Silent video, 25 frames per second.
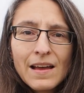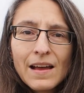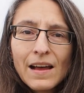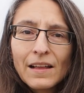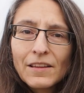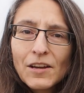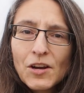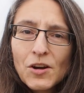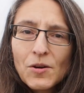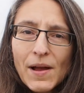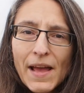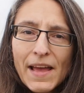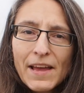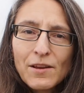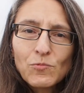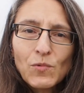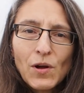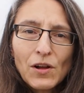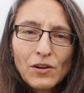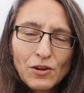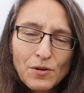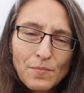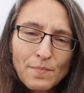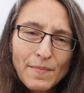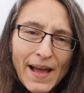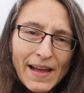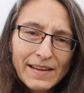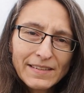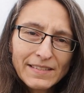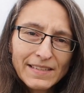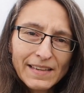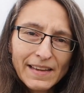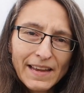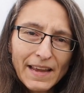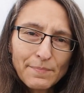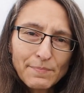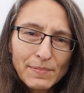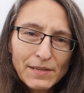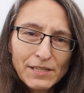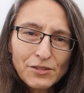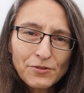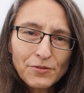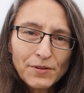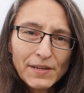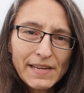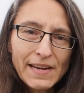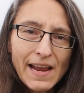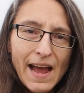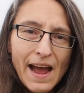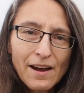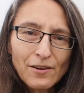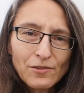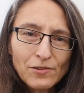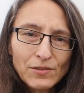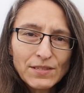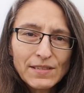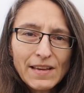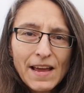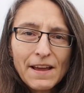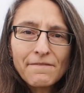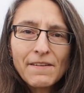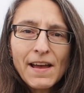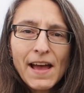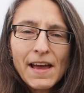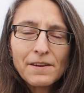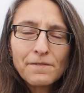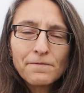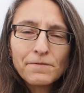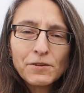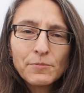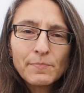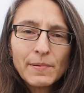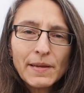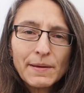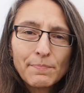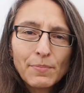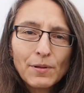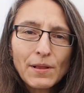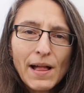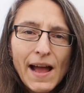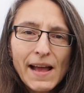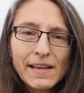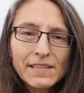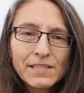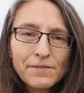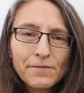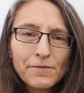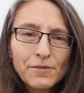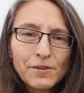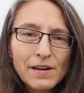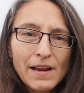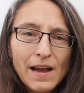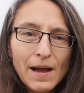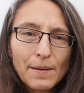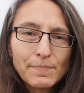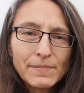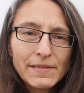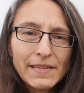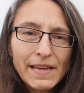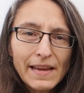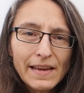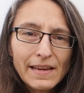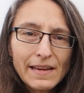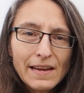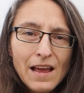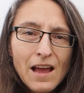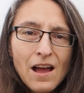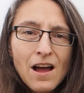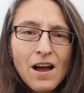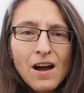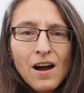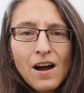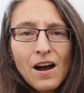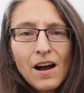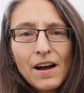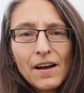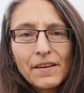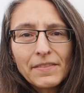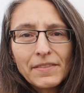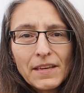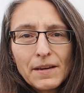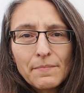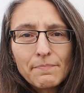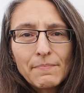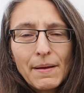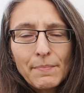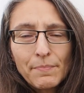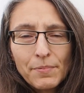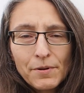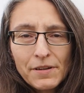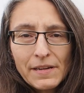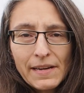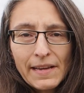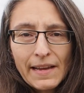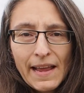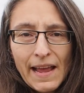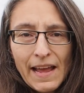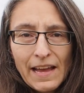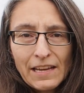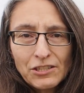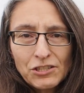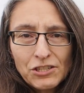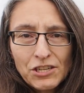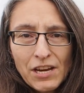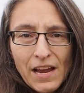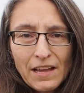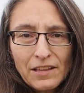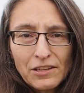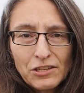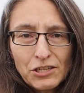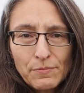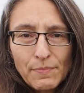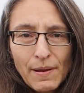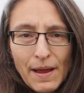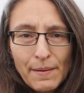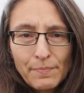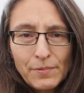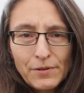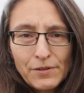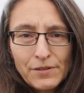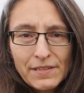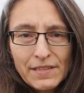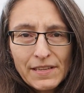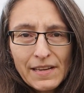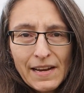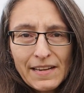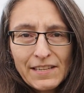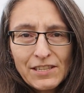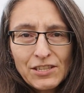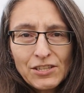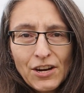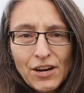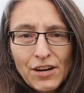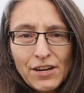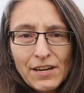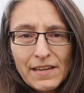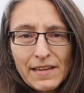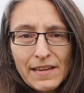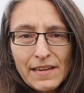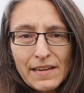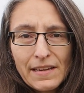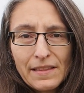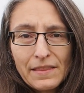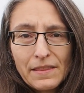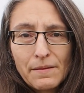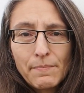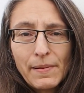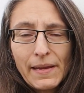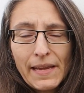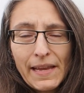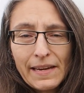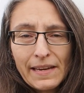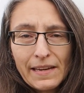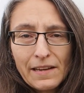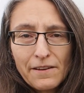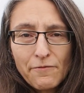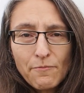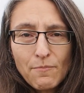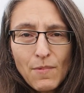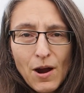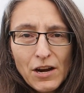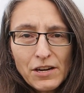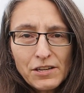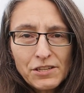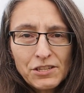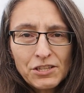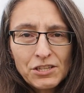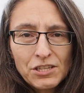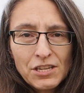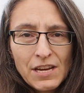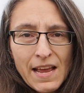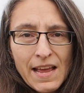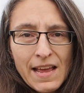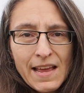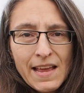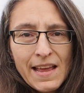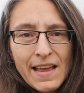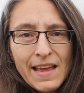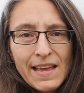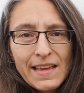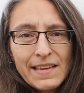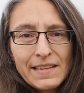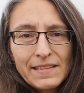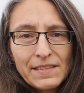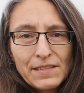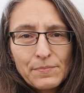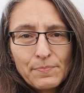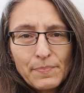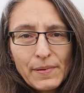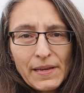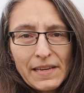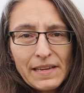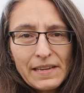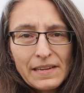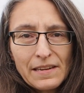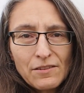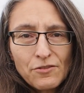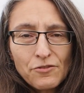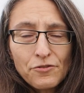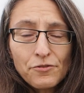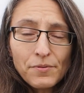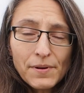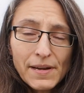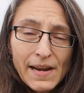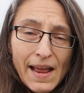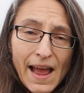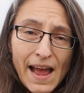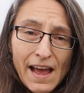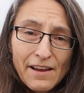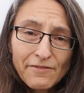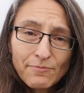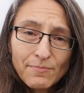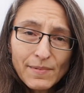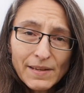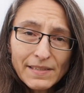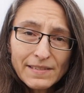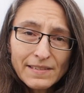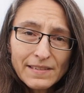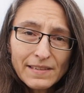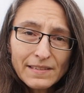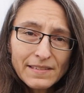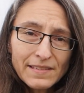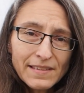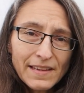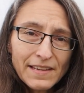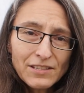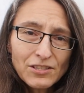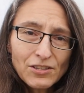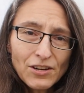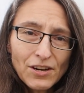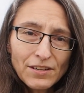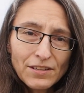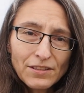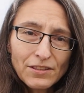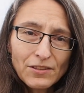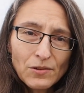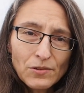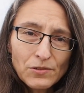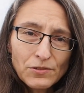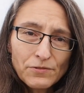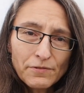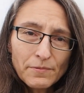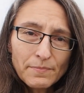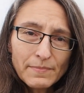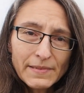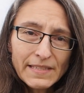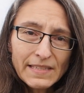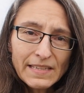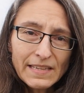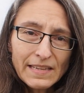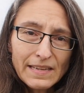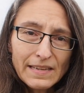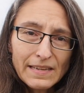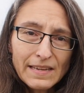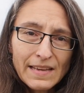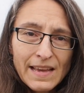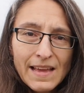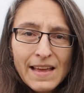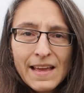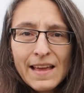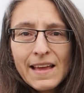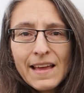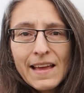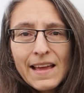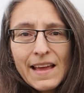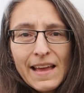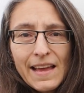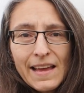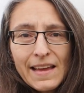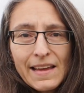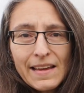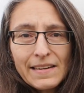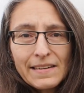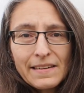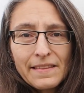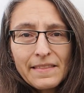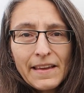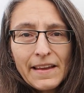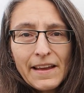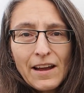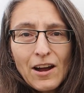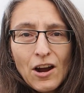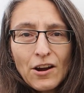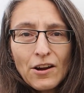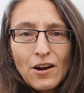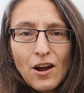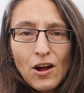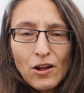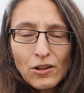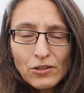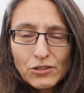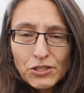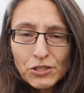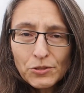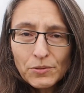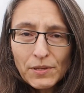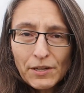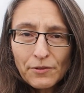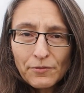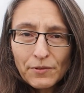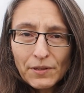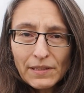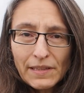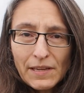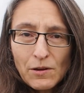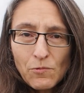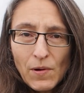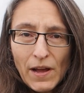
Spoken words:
Hello and welcome back to Gapeys Greenhouse. I've had a few people ask for an update on the Pepper in a Can Challenge peppers that I started at the beginning of March. It's been 3.5 months since I started those from seed, and they are all doing really